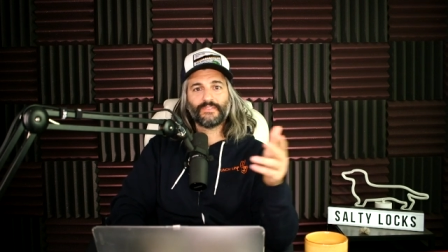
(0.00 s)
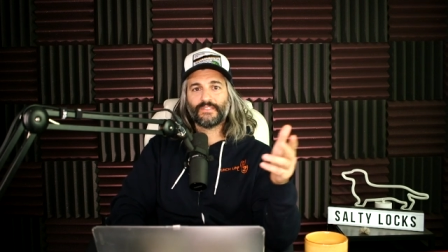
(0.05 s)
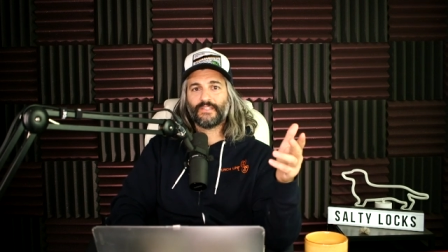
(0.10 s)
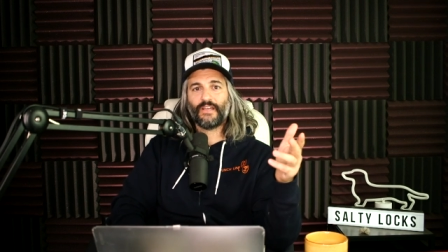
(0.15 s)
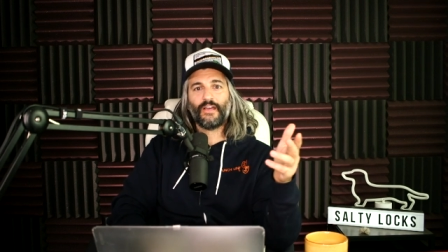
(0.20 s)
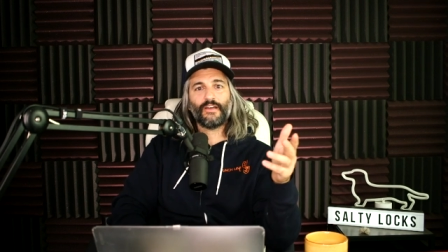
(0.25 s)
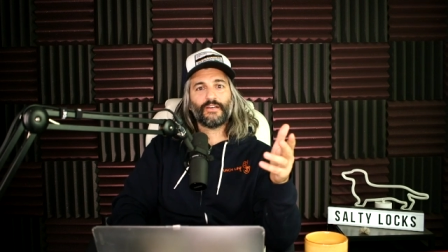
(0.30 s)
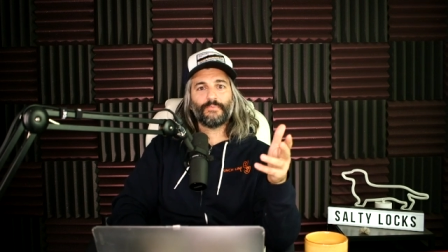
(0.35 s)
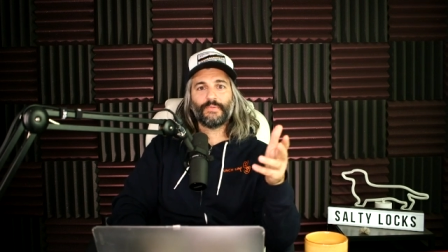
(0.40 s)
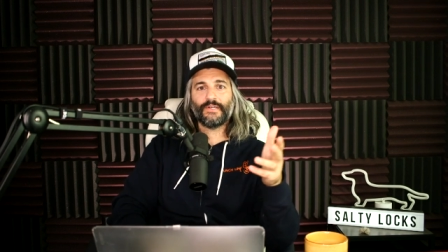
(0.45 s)

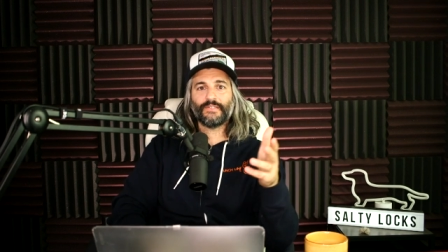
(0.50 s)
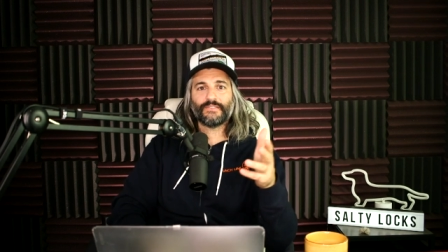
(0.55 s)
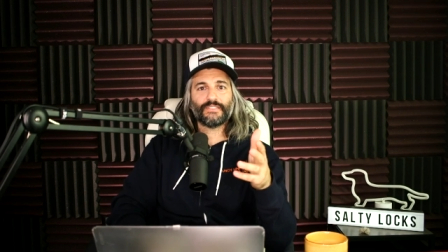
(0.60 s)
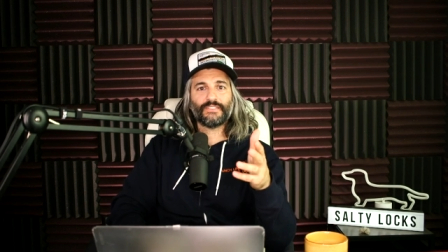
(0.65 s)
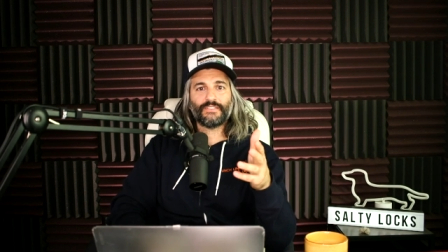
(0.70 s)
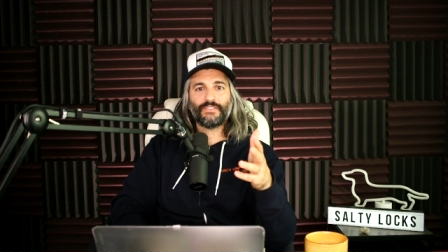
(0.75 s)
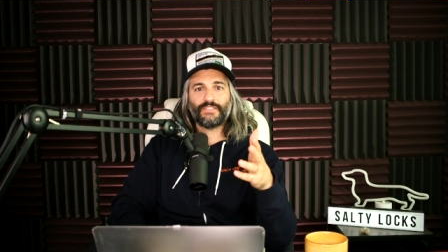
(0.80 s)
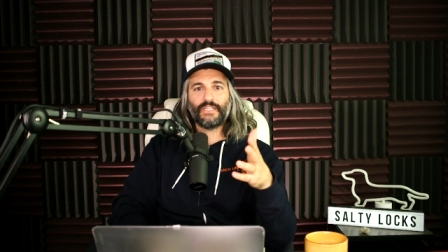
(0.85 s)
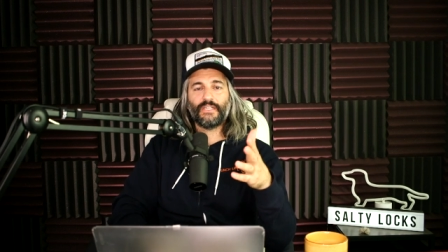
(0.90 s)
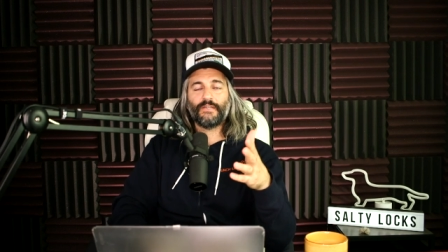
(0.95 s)
Taco Bell's
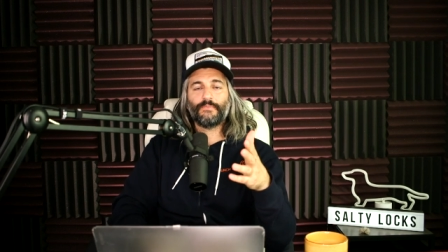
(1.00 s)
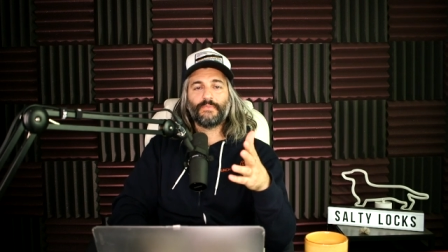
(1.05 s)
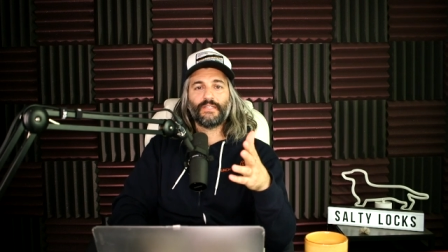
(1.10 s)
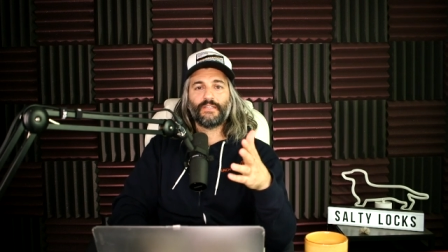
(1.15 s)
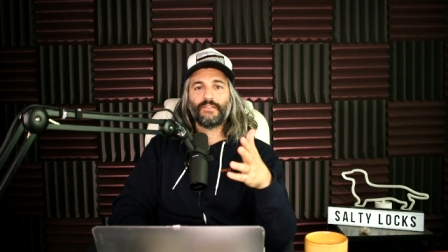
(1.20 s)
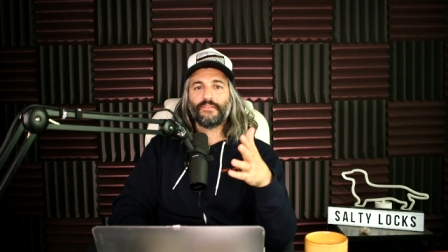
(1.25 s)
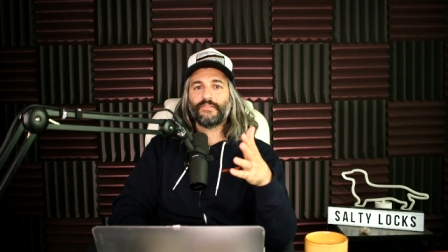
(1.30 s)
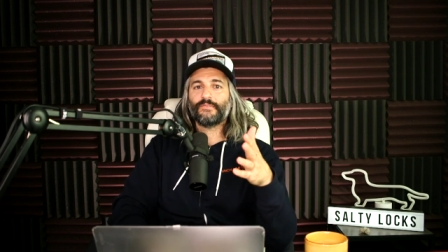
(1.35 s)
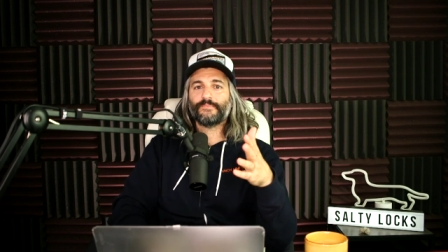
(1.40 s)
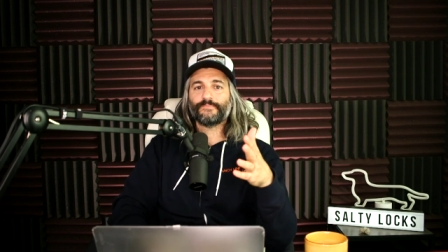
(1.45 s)
legitimate,
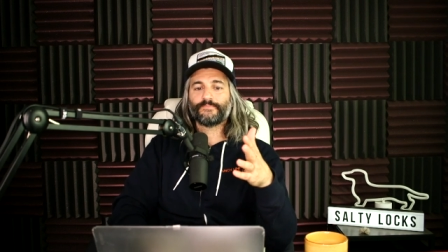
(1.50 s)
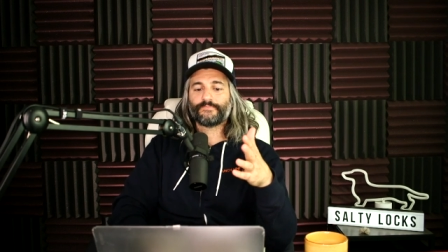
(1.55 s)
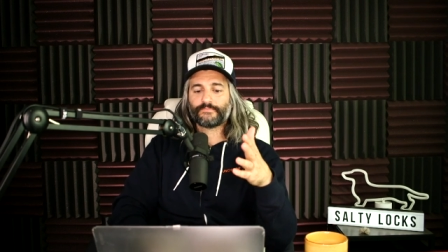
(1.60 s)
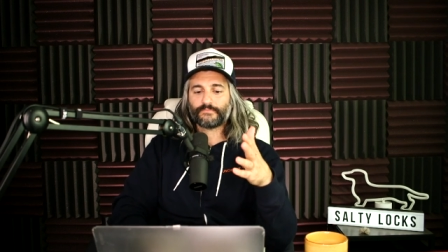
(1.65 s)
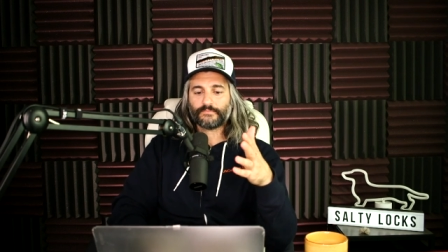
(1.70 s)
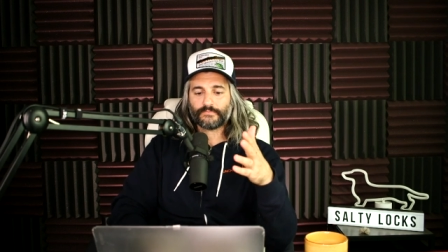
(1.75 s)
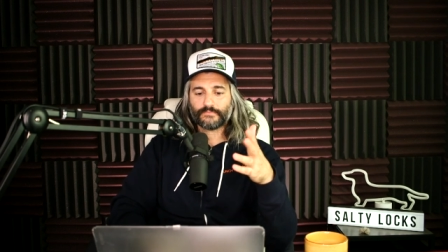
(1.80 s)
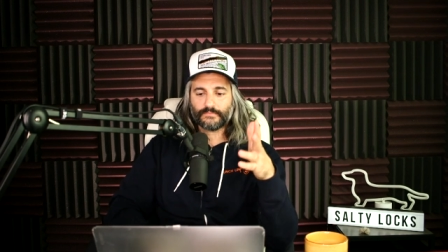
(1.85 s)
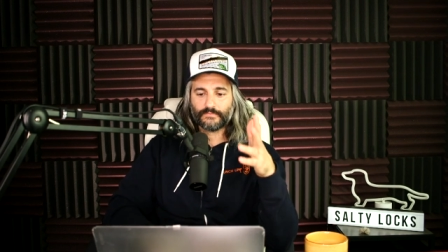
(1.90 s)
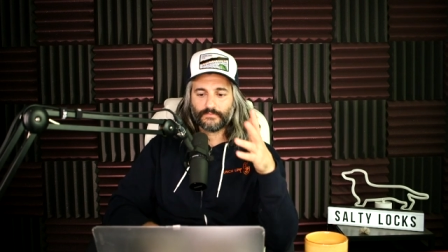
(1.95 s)
dude.
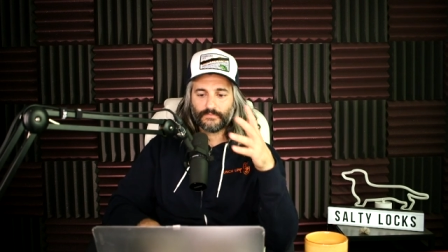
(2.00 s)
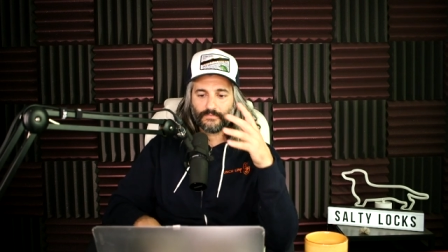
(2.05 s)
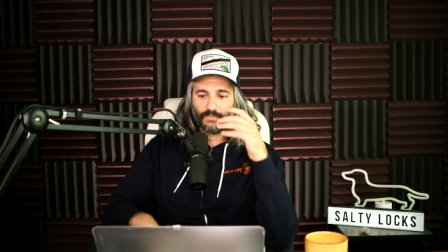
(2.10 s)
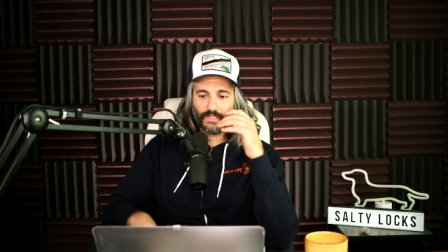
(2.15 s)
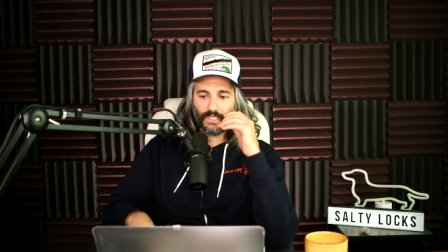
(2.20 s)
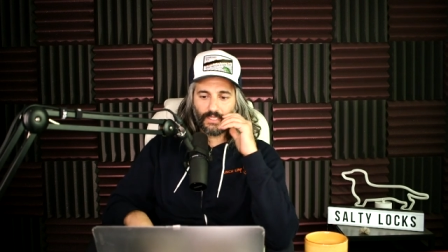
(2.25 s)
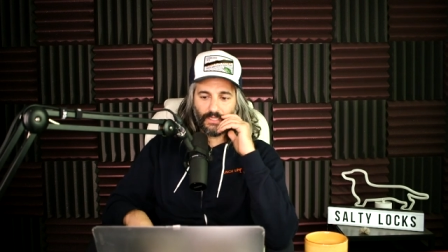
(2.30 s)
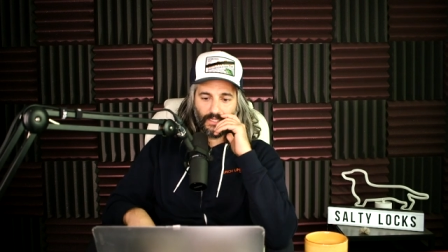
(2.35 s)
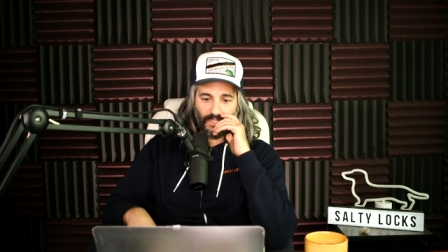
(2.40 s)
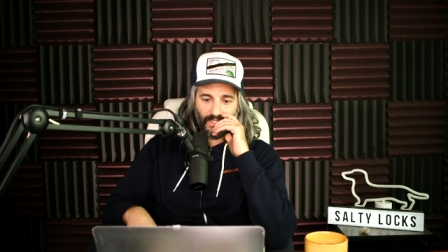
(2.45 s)

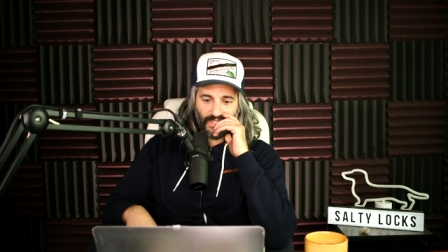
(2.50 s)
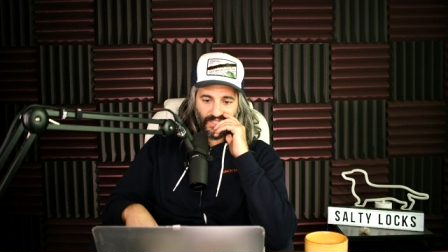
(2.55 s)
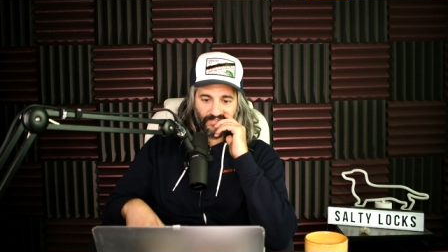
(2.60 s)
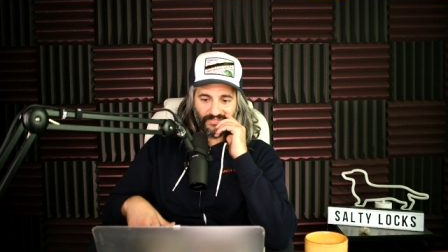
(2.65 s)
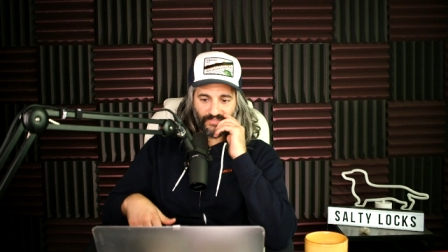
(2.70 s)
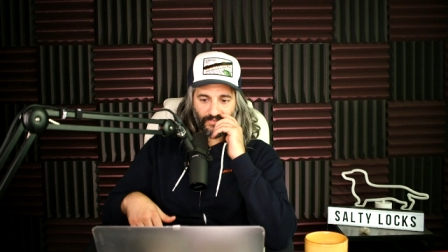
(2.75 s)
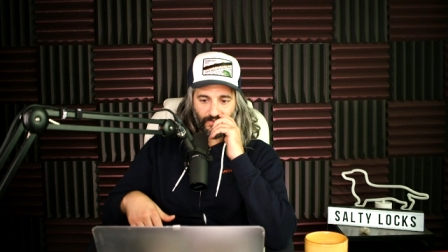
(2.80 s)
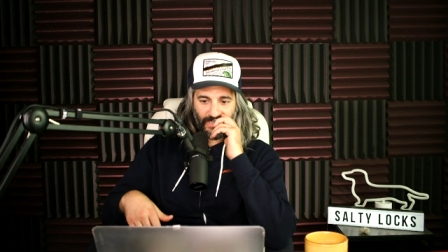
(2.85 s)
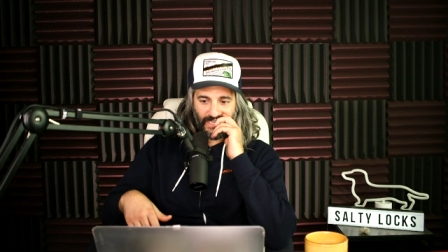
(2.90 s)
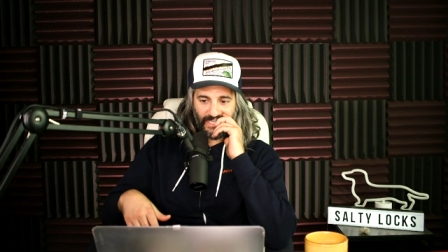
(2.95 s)

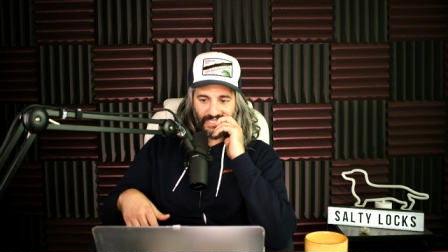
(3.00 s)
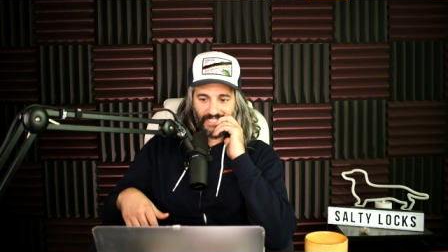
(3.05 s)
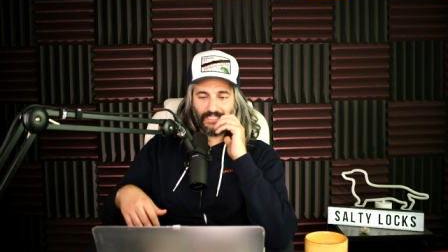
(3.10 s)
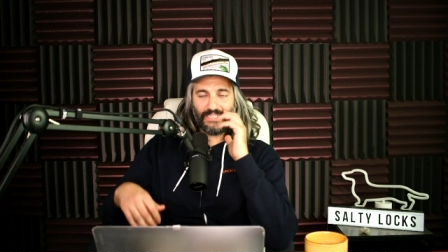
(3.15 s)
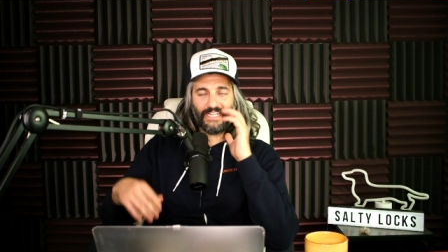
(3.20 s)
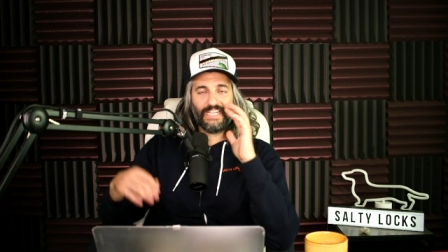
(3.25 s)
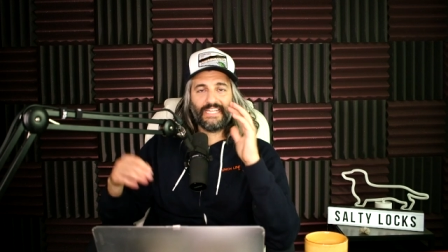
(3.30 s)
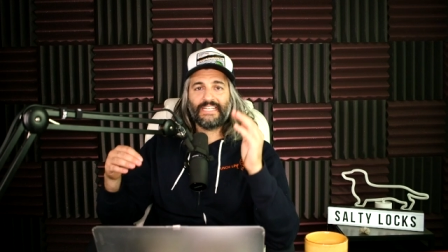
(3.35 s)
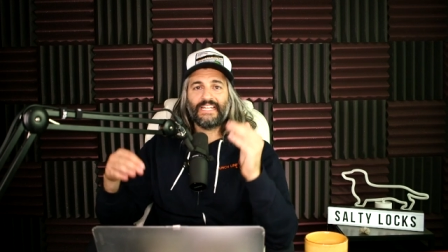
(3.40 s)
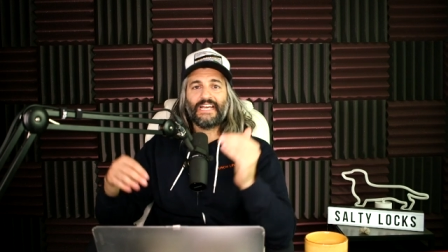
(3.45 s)
For a
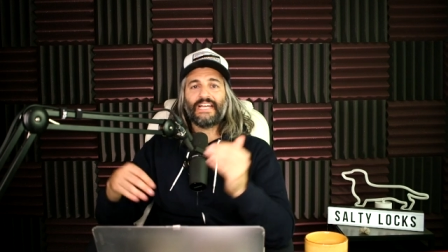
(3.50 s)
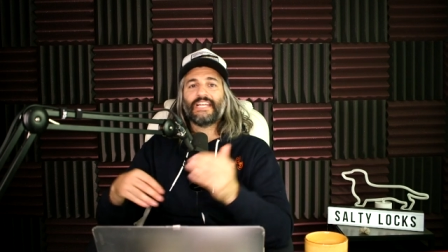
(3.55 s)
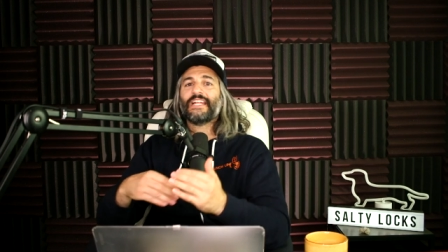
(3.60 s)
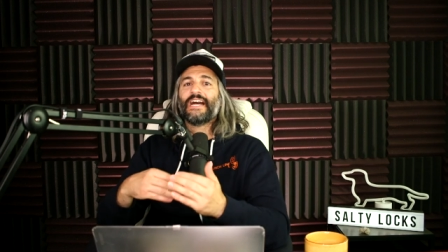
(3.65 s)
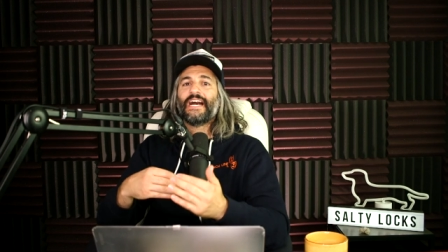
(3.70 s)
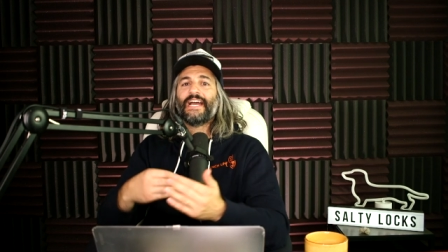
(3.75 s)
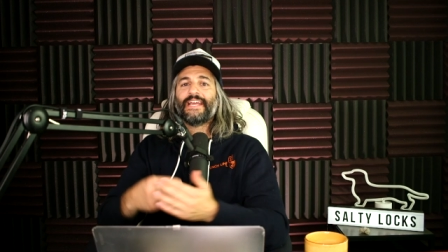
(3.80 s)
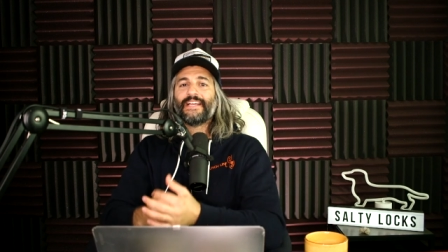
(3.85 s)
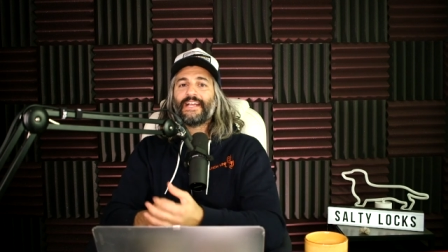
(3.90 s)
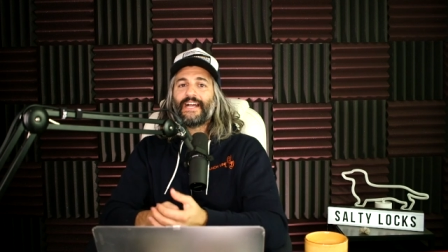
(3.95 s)
late-night
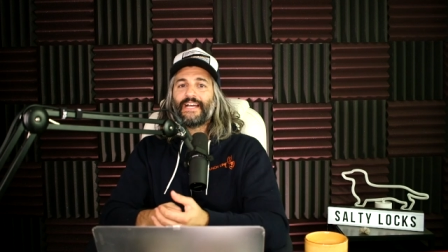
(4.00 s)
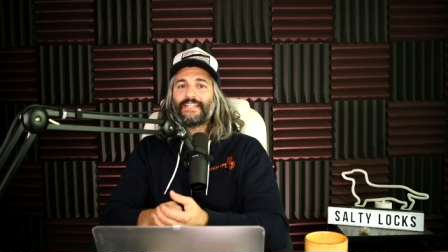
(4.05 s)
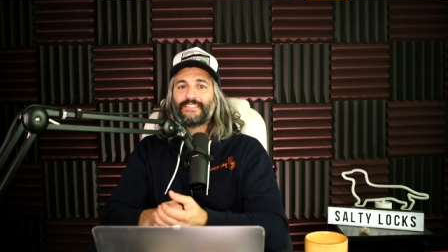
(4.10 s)
high guy